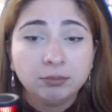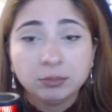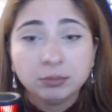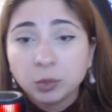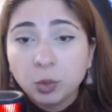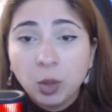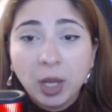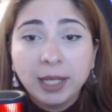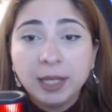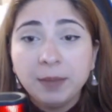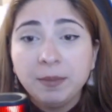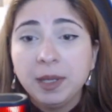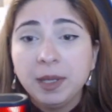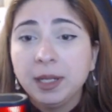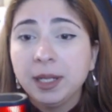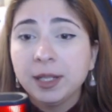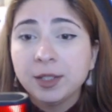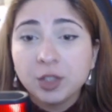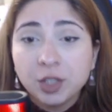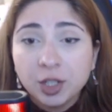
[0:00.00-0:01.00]
20
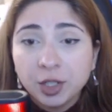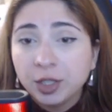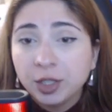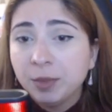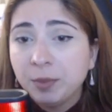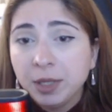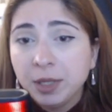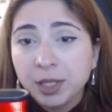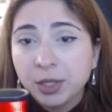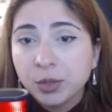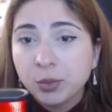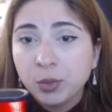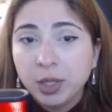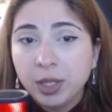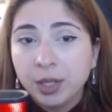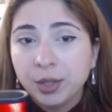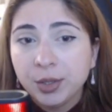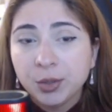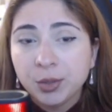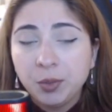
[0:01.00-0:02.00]
minutes, 30 minutes
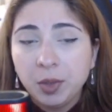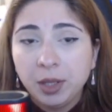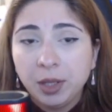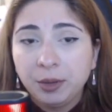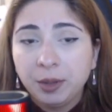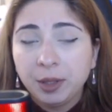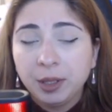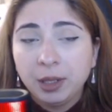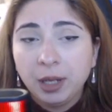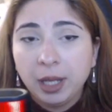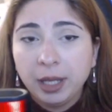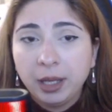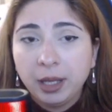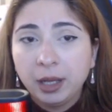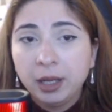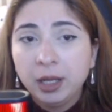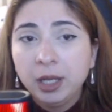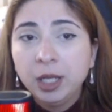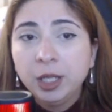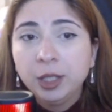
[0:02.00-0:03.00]
videos where you can like
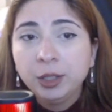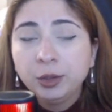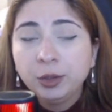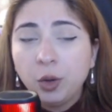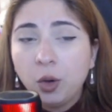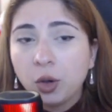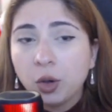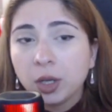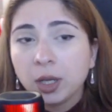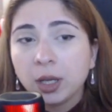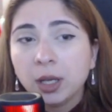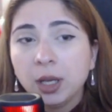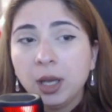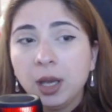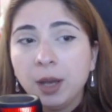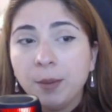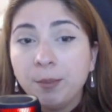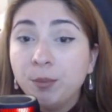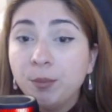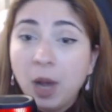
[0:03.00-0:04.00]
uh, talk
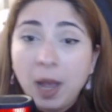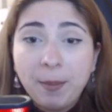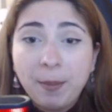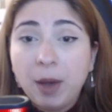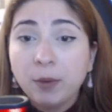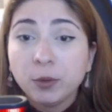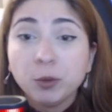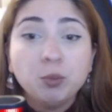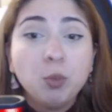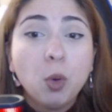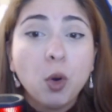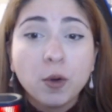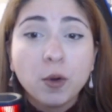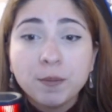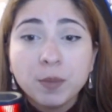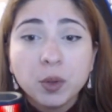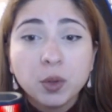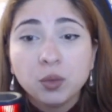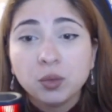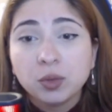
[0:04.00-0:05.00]
about more
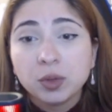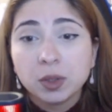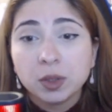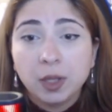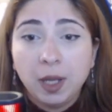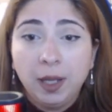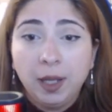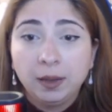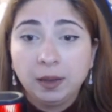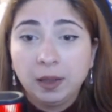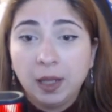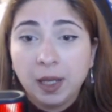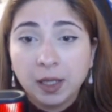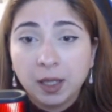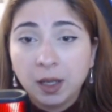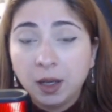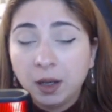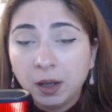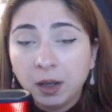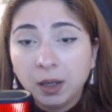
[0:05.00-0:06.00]
moves and
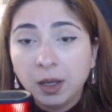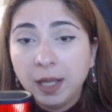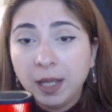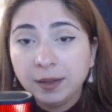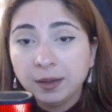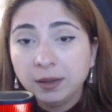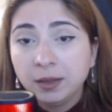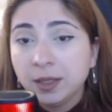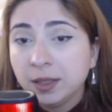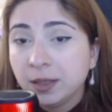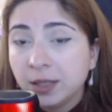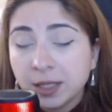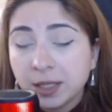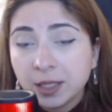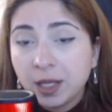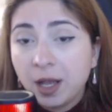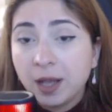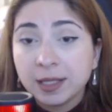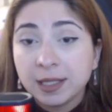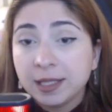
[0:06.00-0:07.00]
like uh, at least
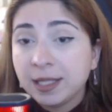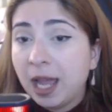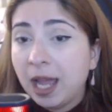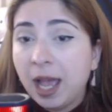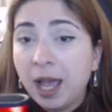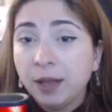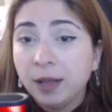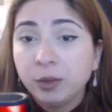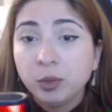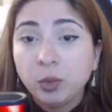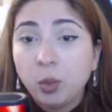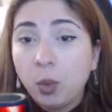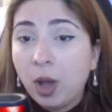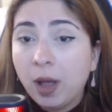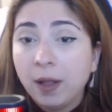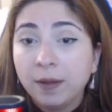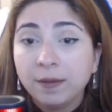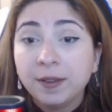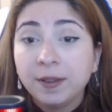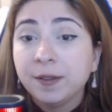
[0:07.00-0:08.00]
discuss 10,
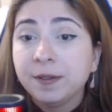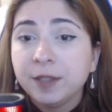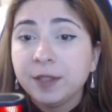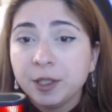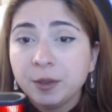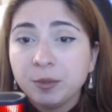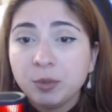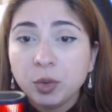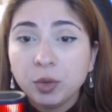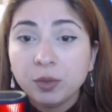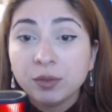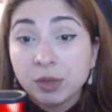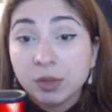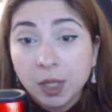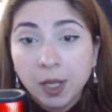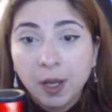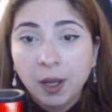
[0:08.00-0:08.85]
12, 15 moves.